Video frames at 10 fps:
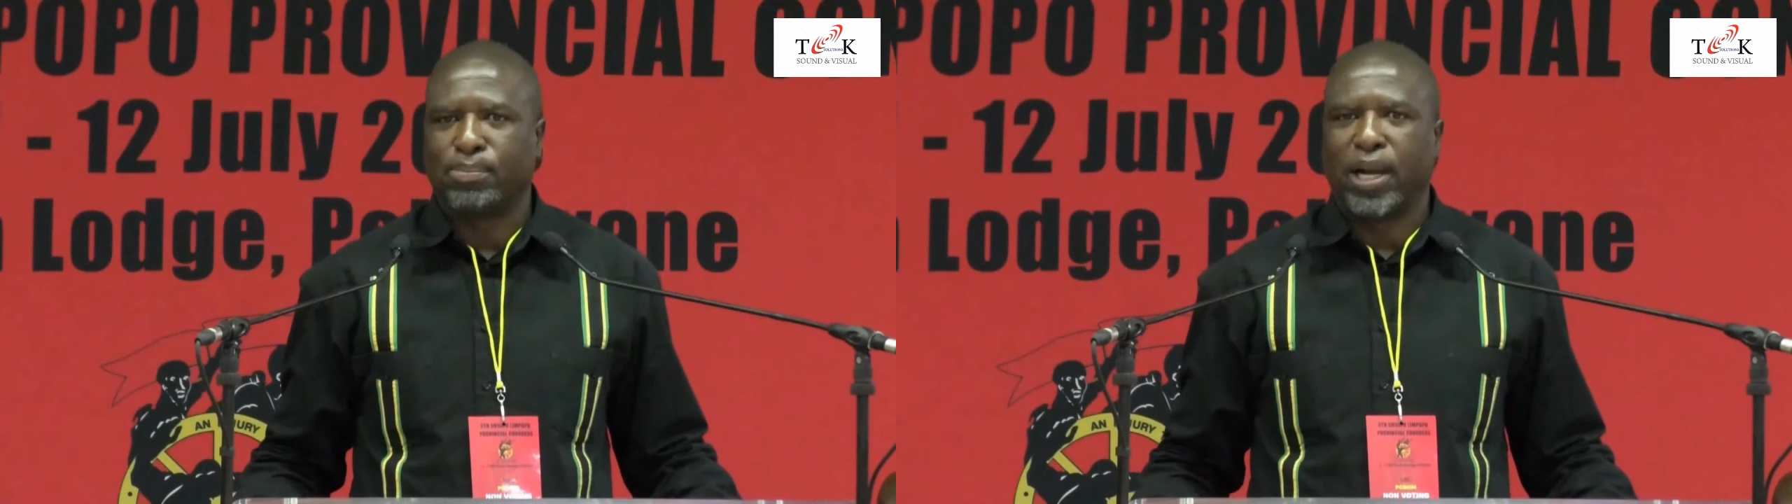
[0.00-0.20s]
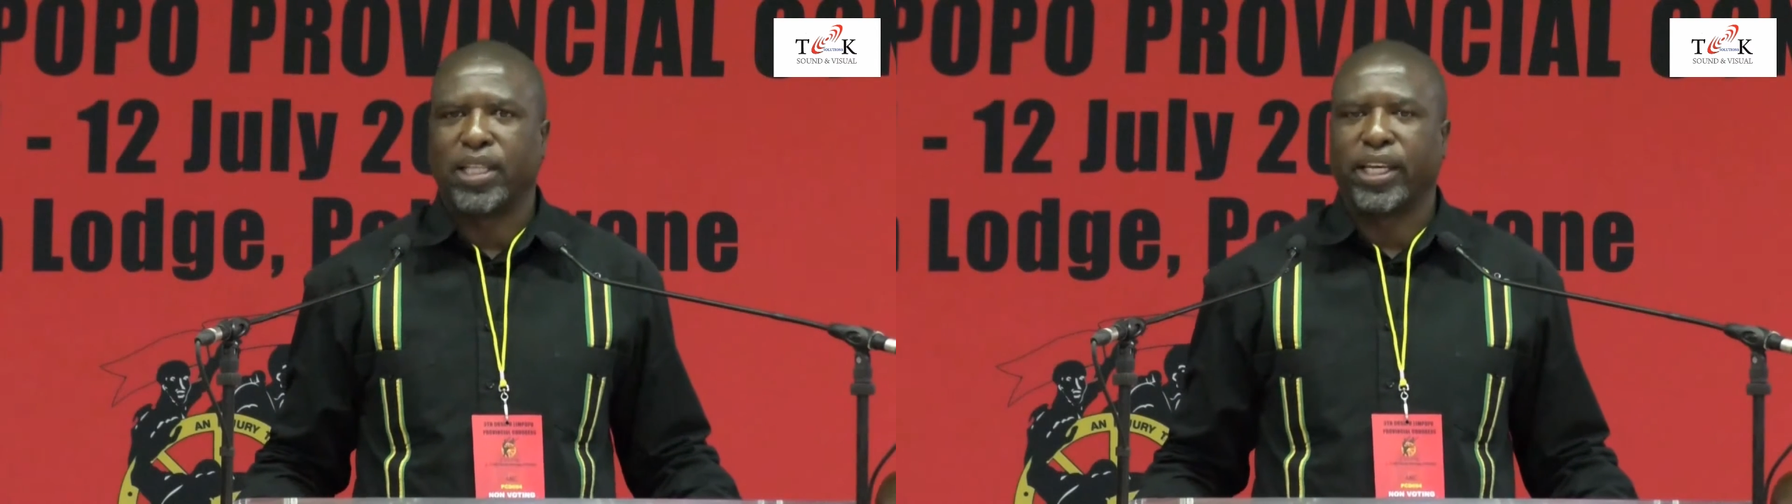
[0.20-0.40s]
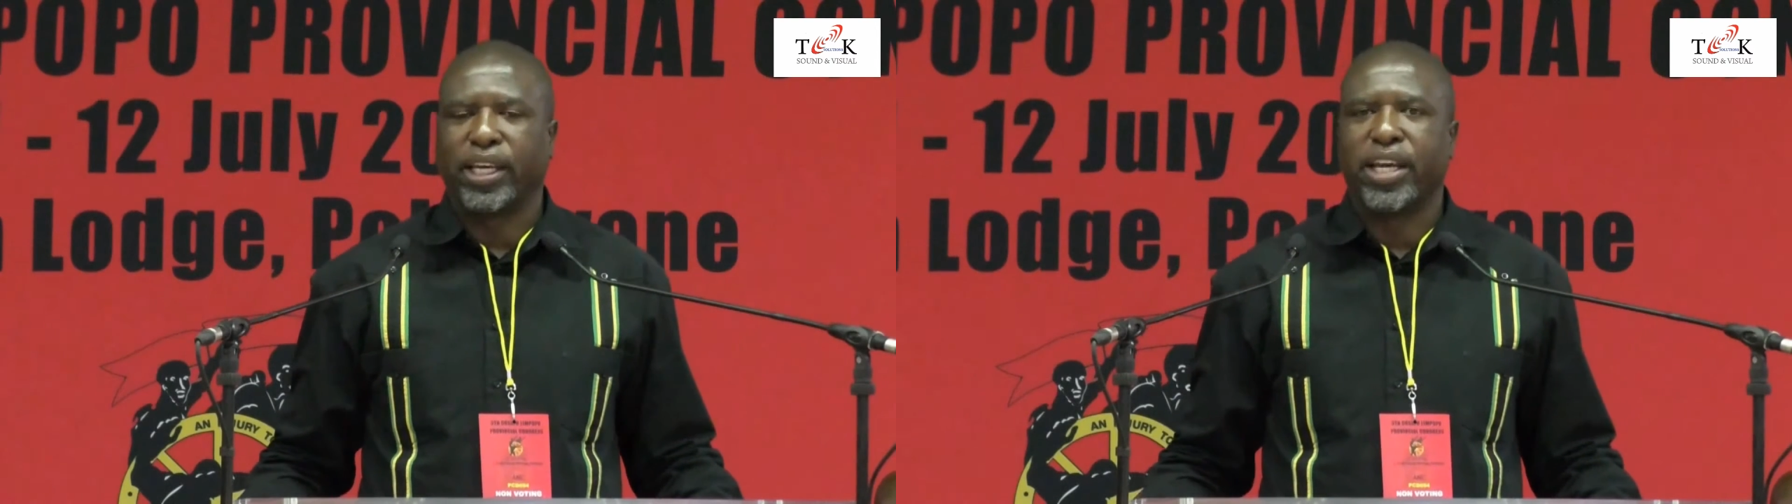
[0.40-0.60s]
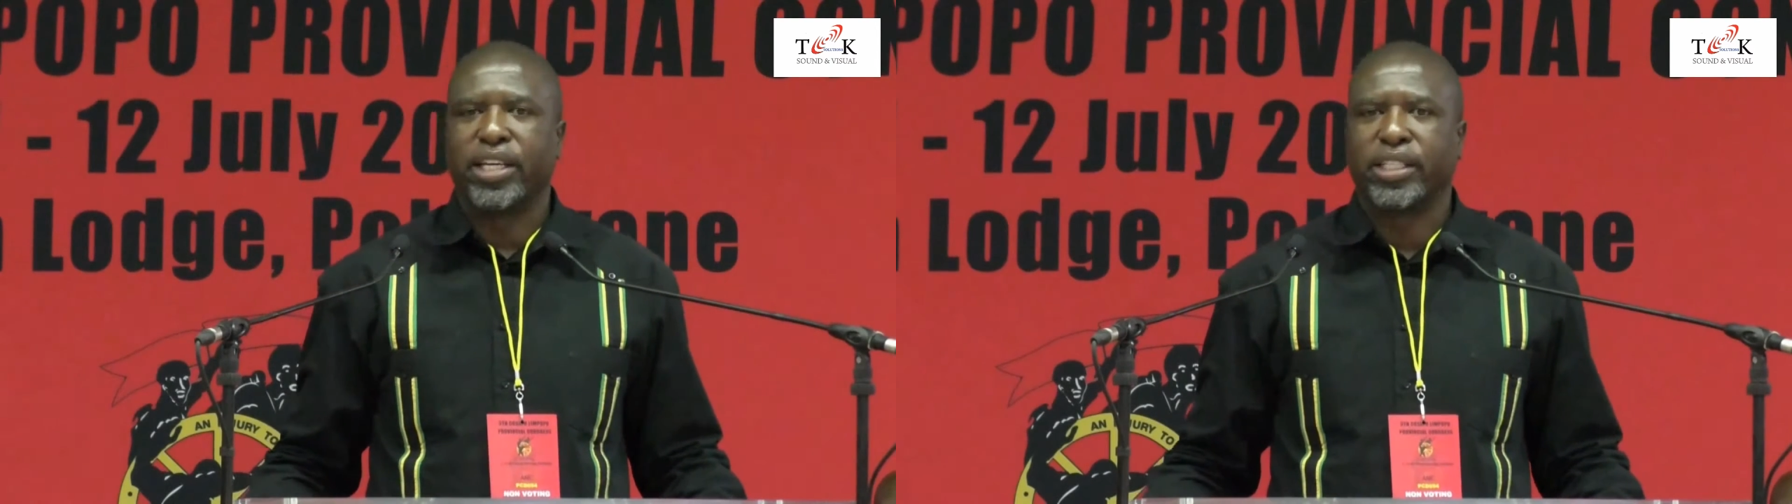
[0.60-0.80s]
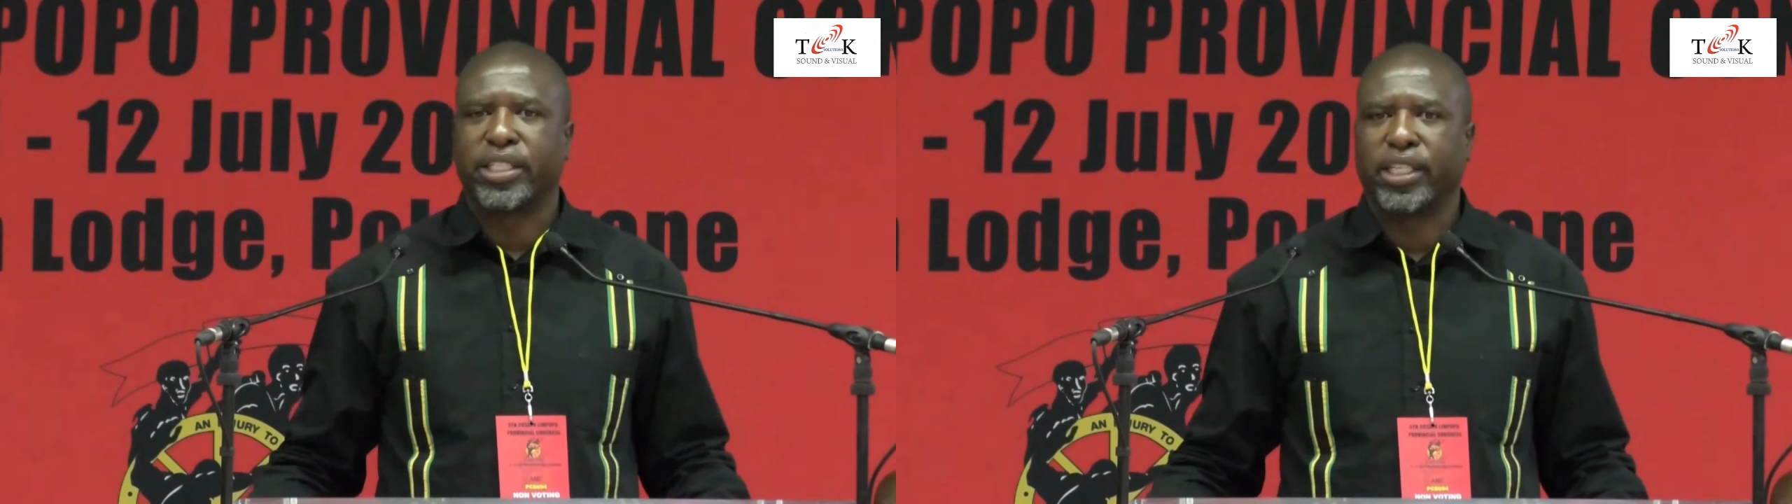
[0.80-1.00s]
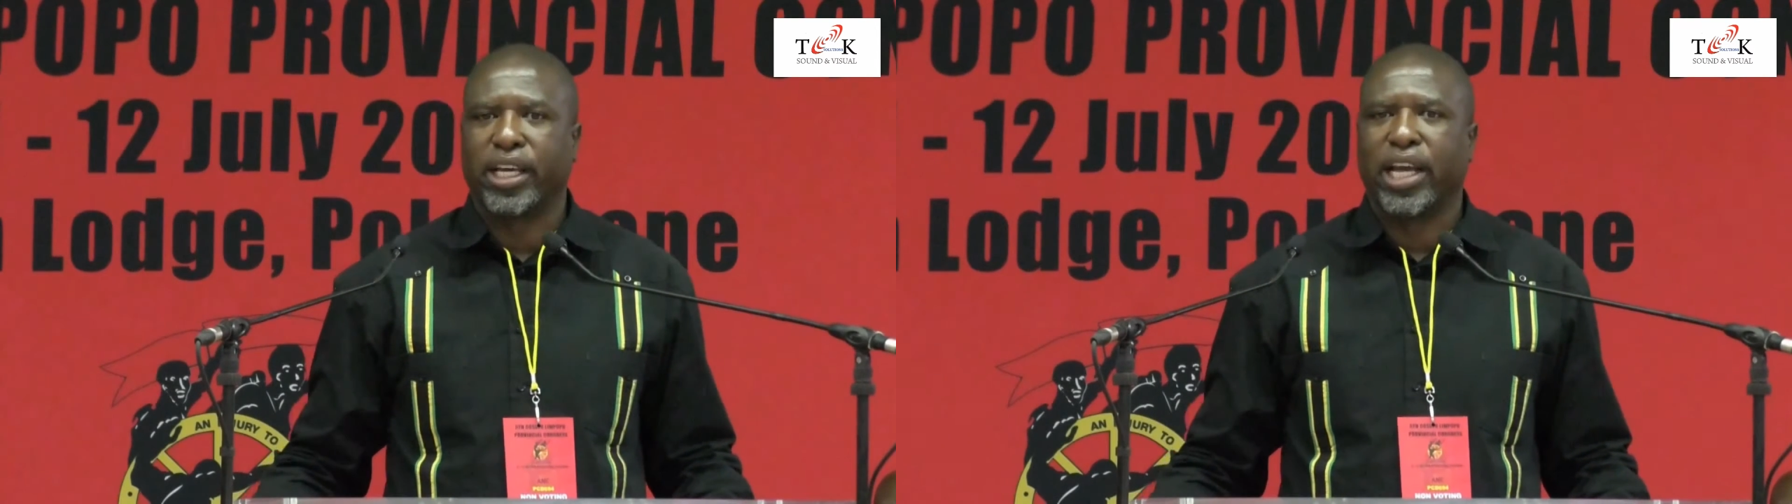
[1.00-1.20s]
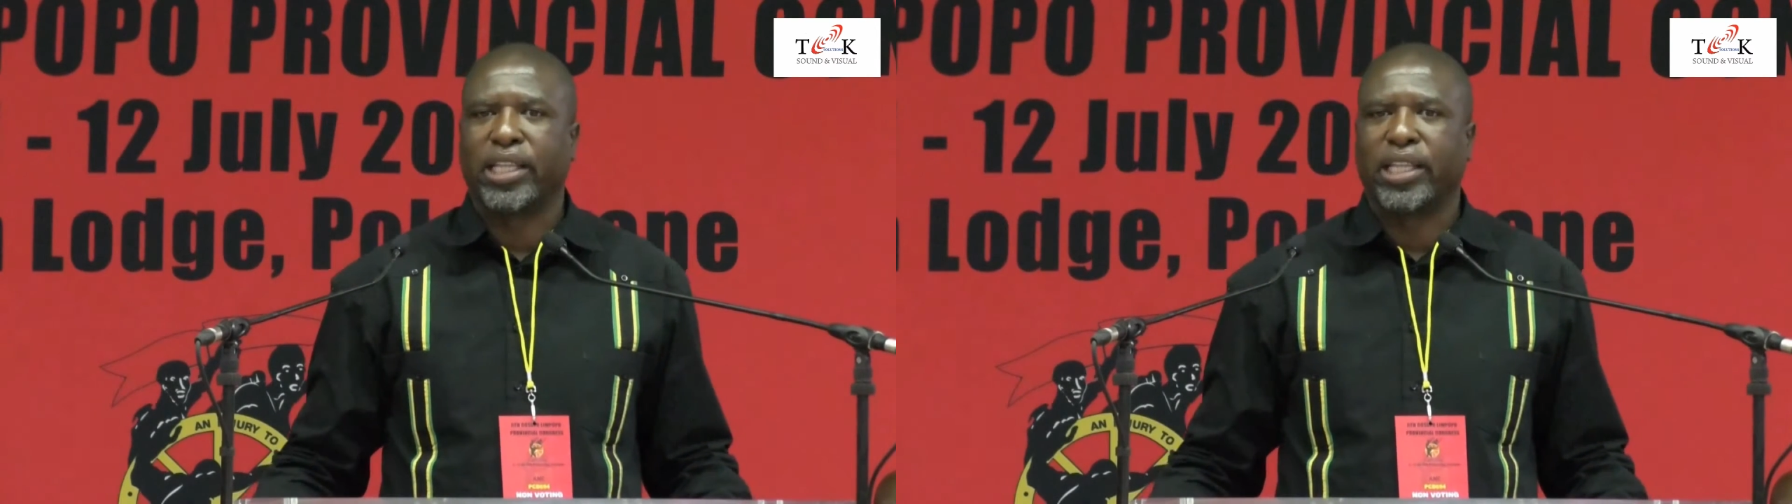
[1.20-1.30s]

by the ANC